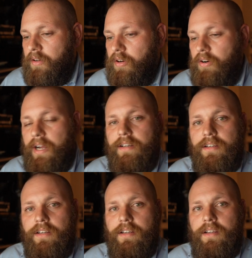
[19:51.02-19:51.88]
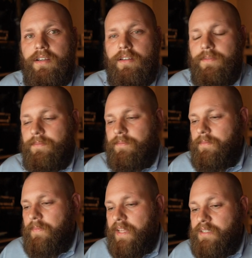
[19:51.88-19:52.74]
All right,
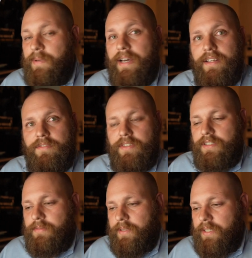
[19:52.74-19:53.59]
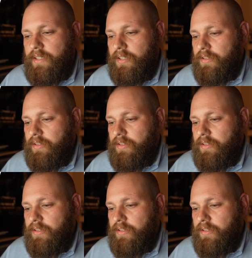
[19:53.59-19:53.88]
that's about it for this week.